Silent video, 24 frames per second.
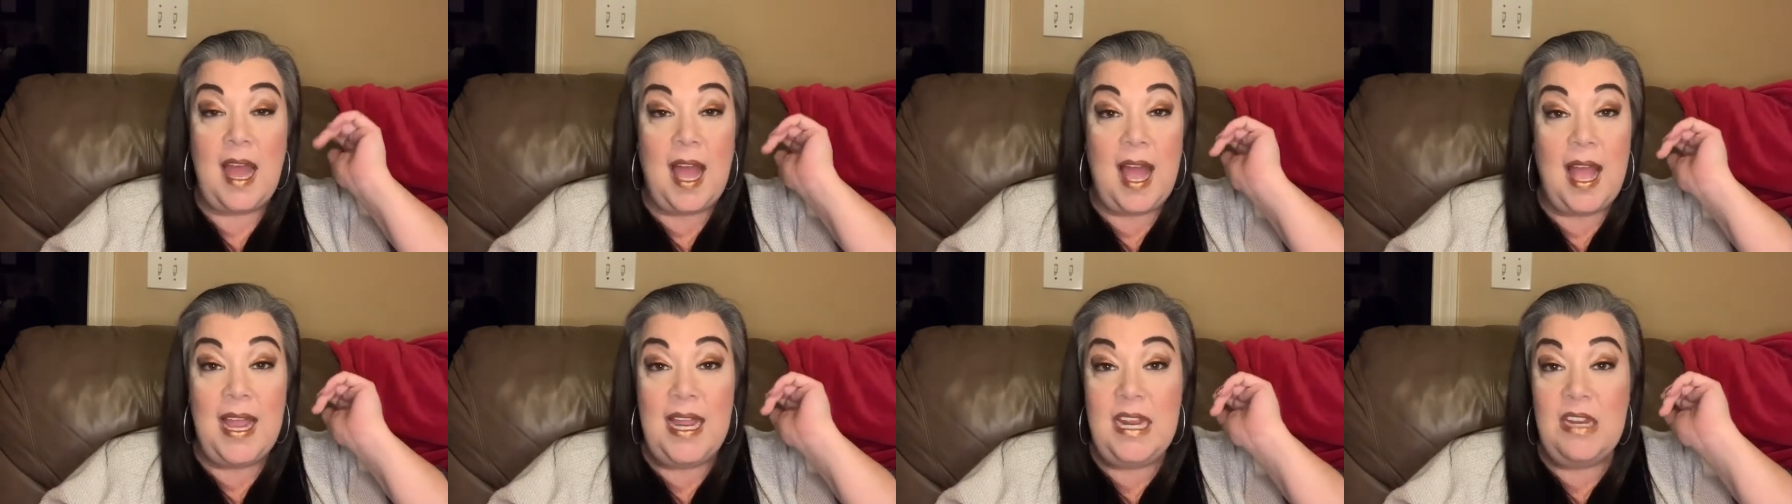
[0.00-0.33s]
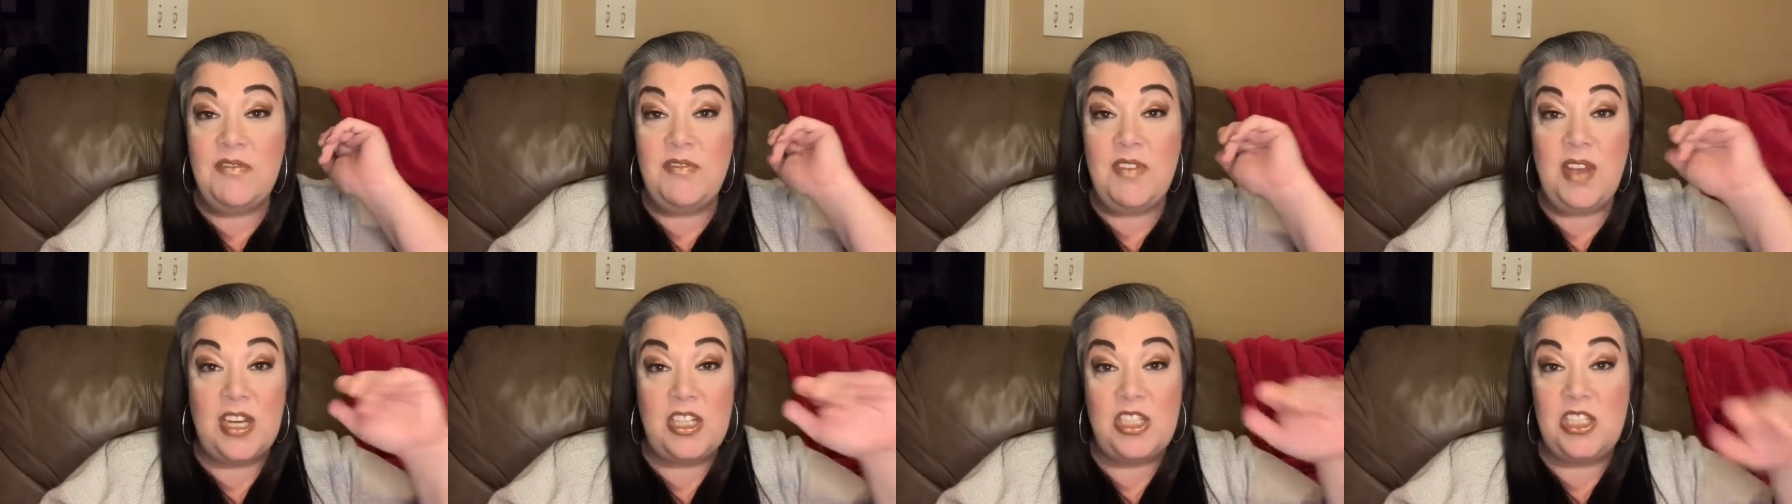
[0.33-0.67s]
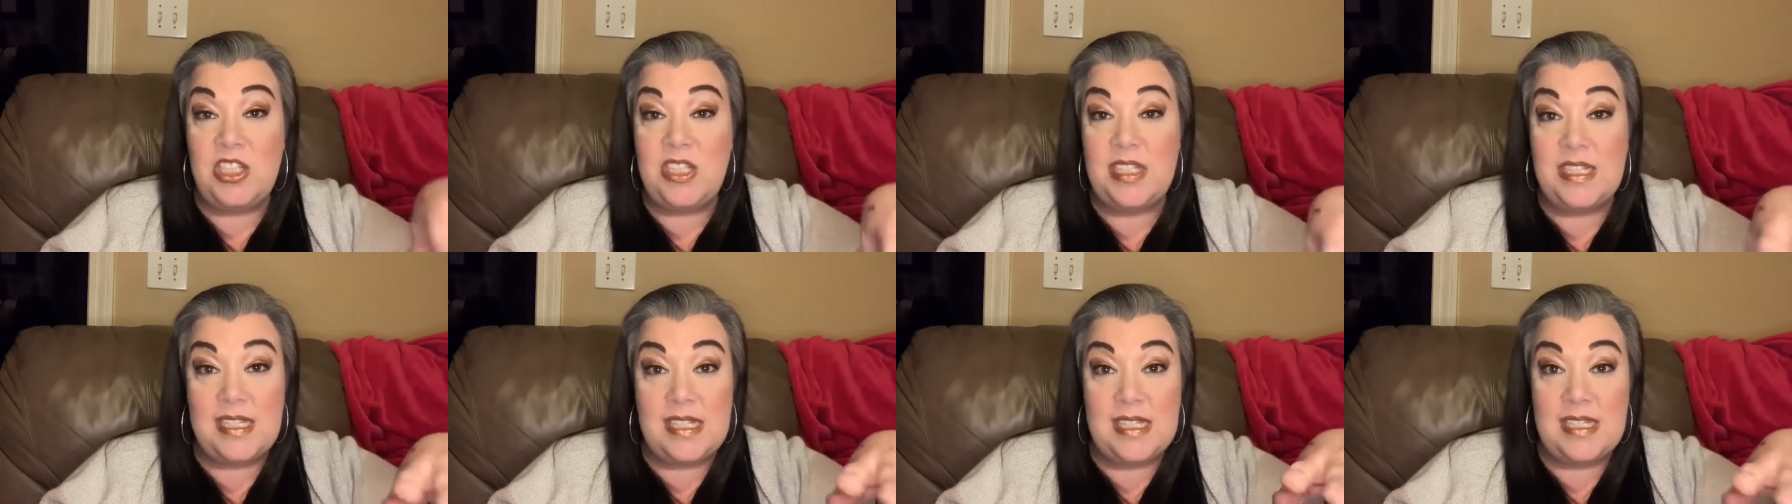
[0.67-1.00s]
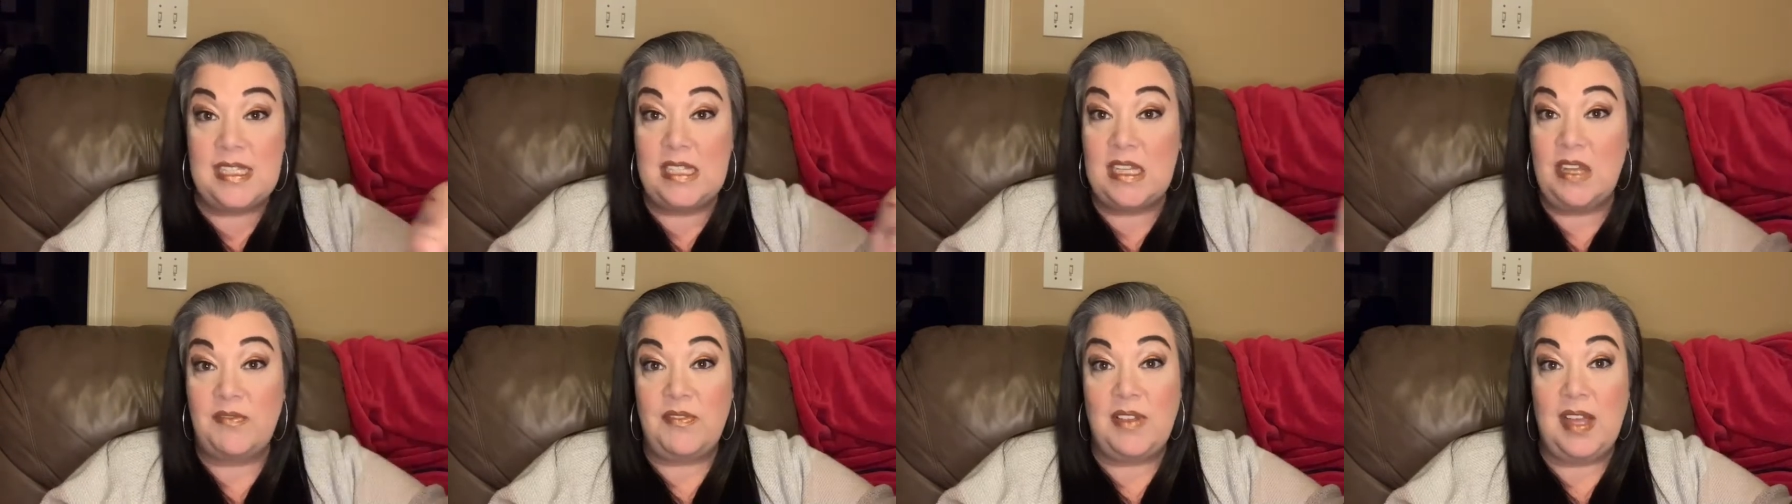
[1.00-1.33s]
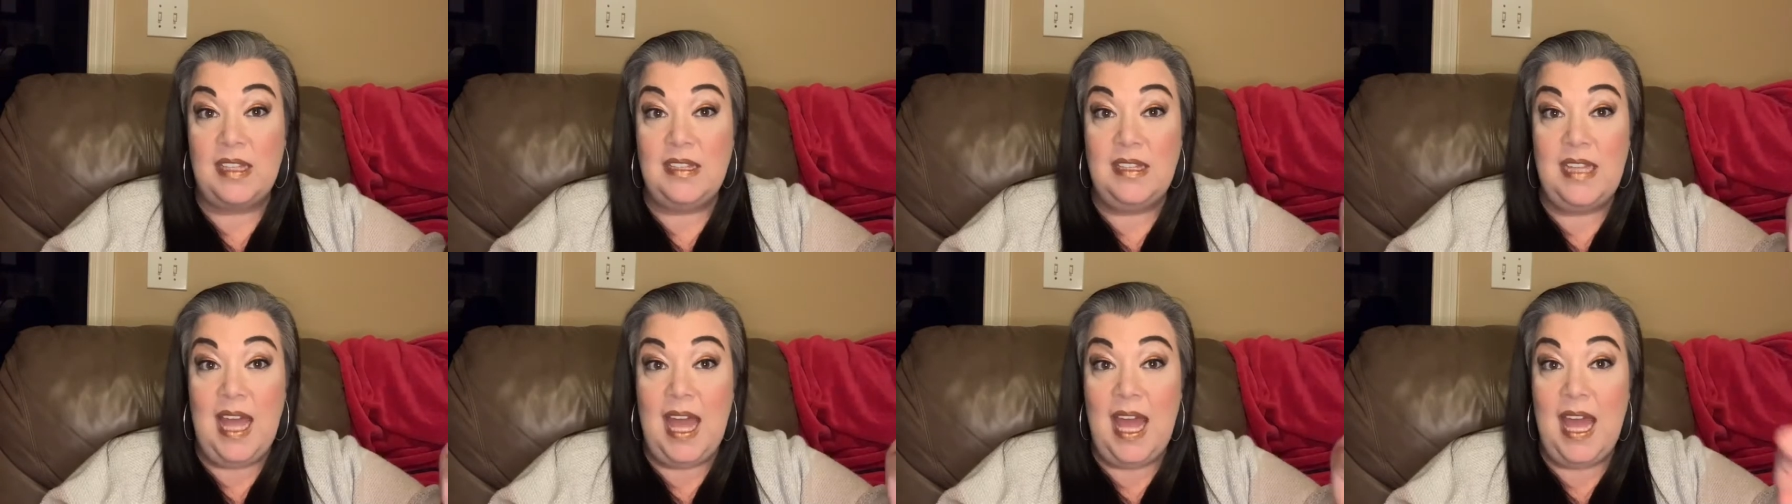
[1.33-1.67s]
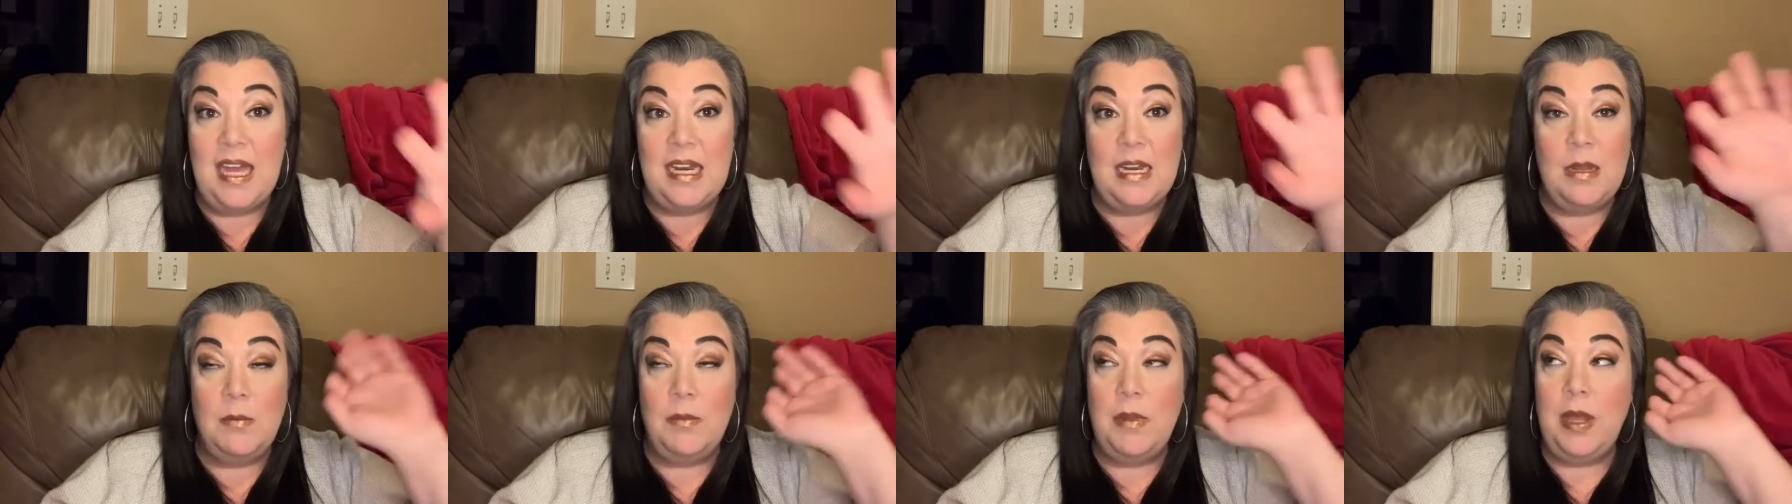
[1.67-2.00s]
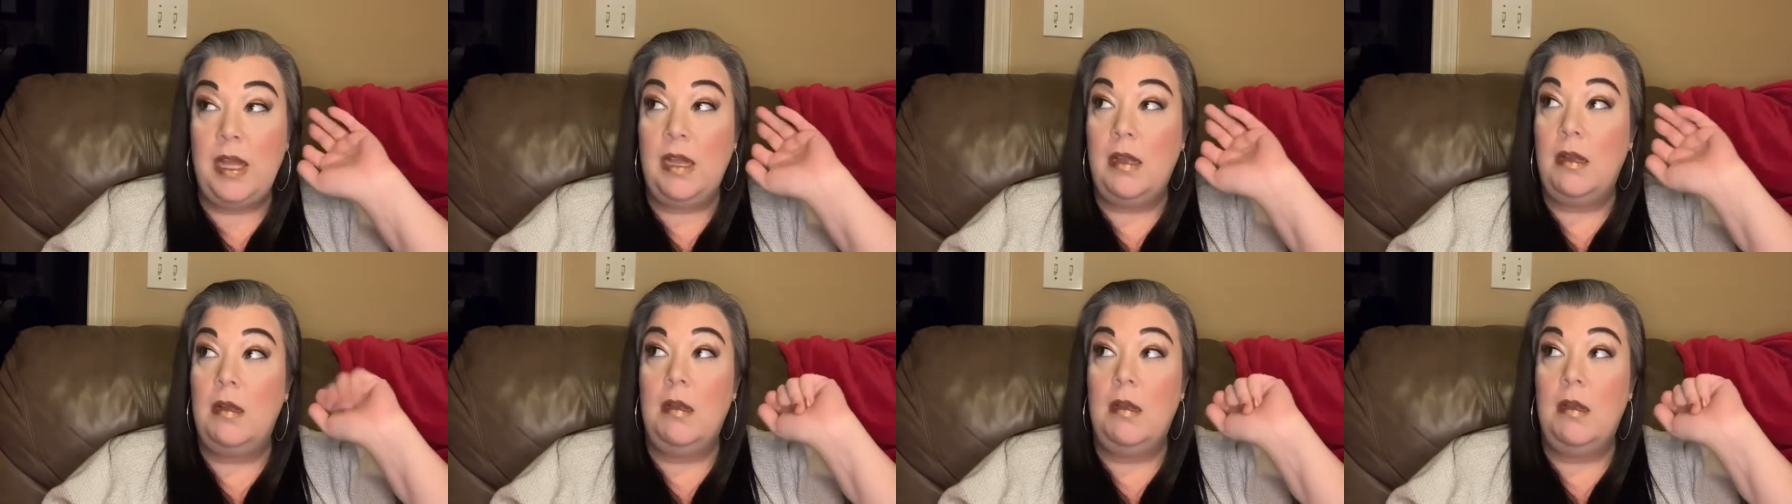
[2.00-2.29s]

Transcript: eye infections and stuff like that. And I'm like,